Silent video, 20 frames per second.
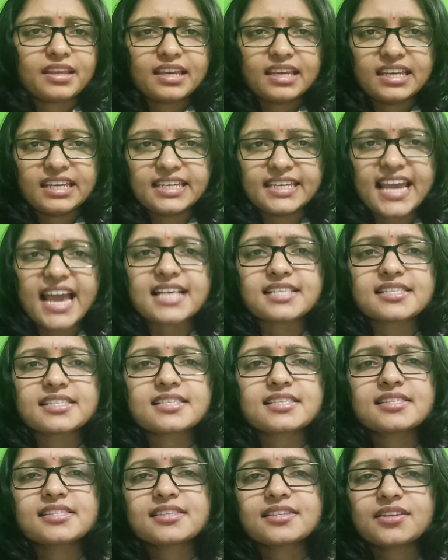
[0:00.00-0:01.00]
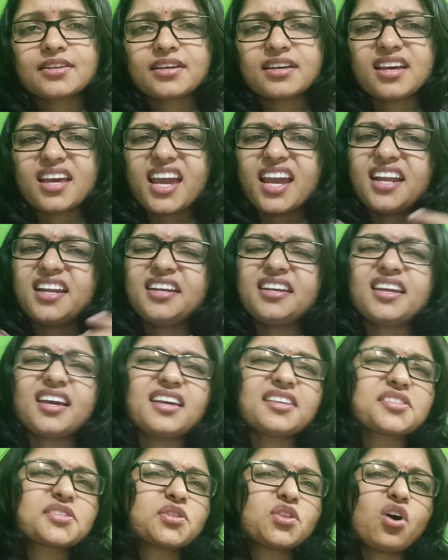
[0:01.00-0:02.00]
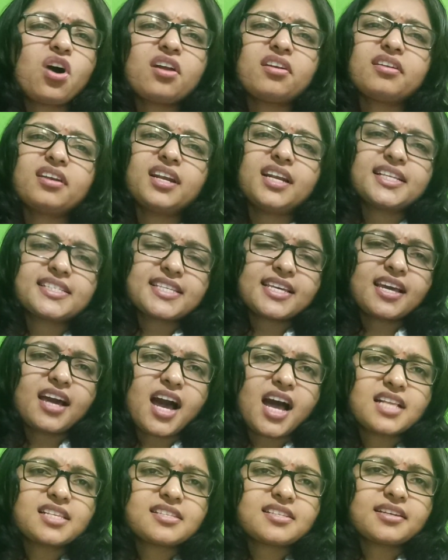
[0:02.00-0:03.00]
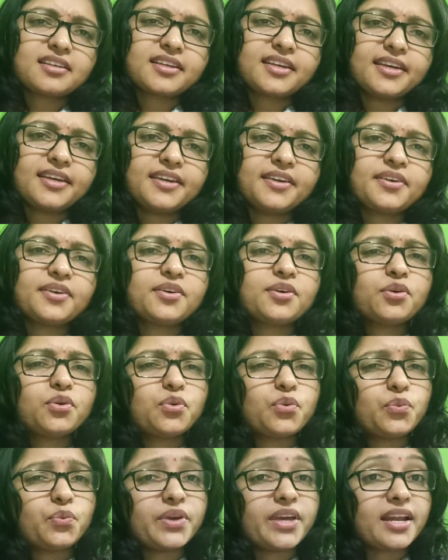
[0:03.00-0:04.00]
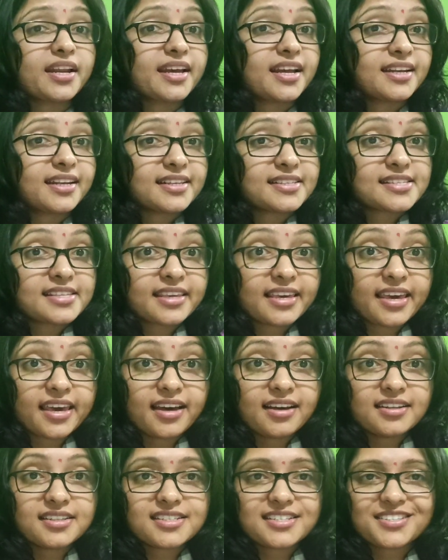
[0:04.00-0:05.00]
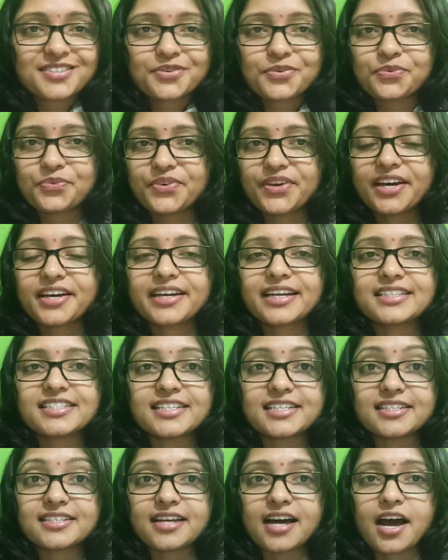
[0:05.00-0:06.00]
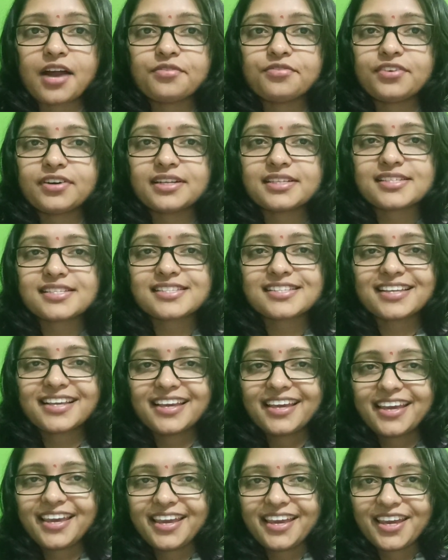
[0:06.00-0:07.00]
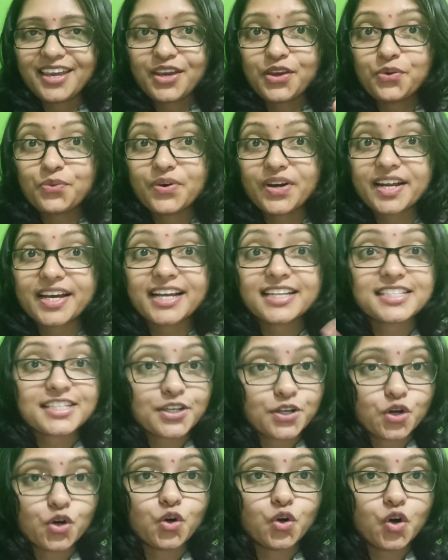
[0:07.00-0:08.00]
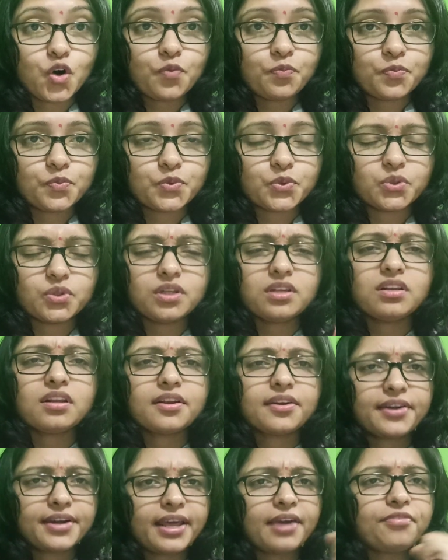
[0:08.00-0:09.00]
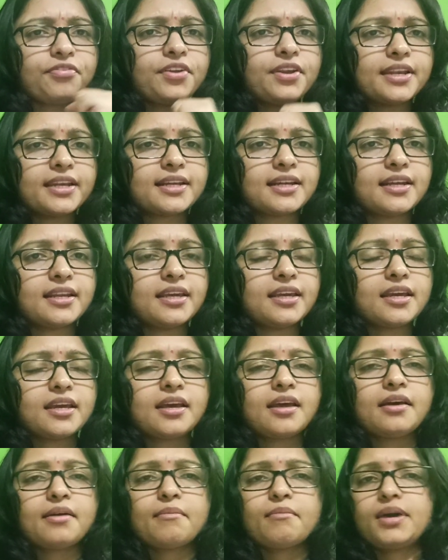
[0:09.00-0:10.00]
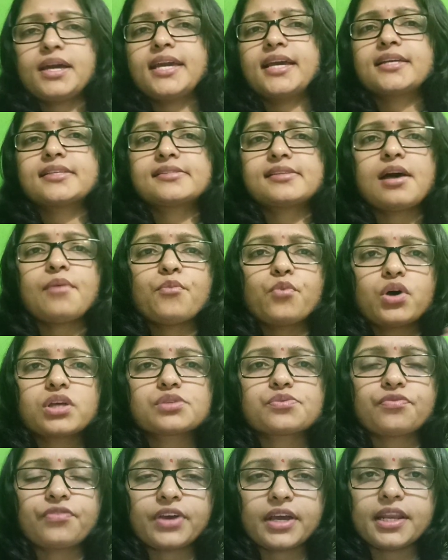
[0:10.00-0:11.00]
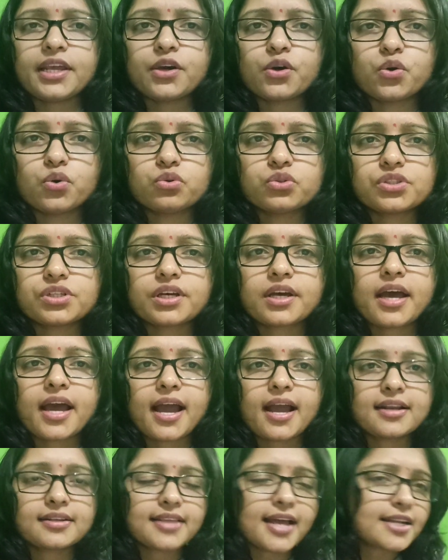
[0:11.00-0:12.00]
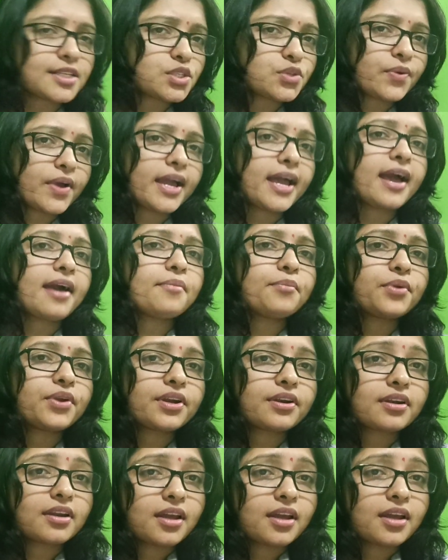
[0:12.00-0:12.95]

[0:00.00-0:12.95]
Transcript: Yes, NTA is not releasing answer key. We are getting scared. We are getting nervous. You are getting hopeful. Definitely, my exam was very good and that's why I am